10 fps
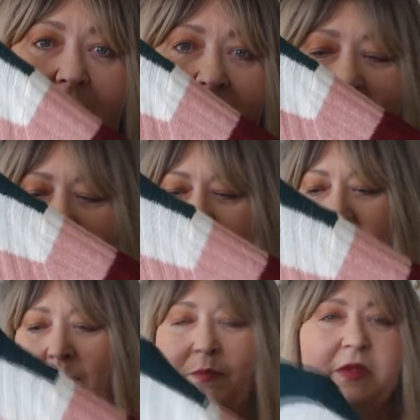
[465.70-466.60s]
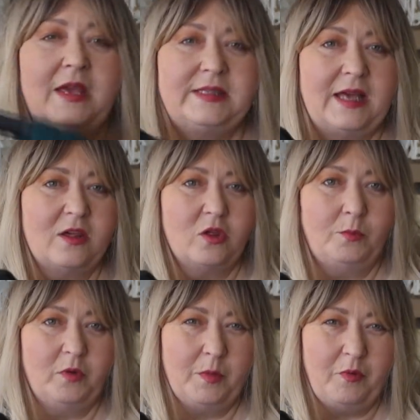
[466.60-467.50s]
And um, yes, I
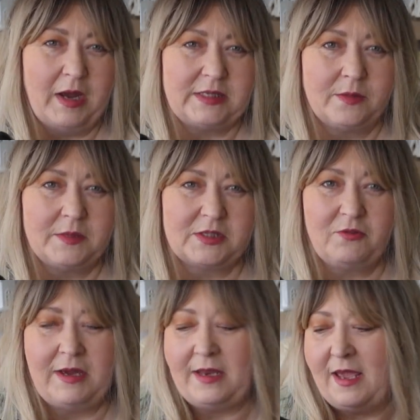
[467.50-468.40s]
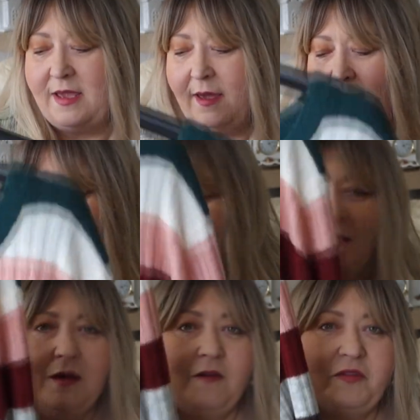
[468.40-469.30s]
should put the price on the screen here
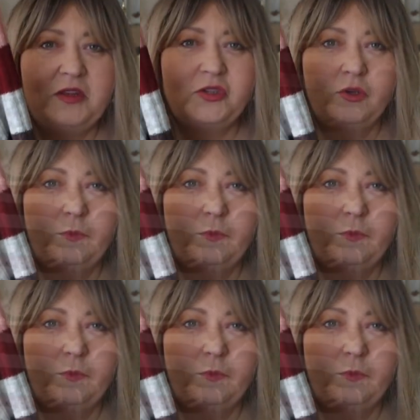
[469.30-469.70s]
of this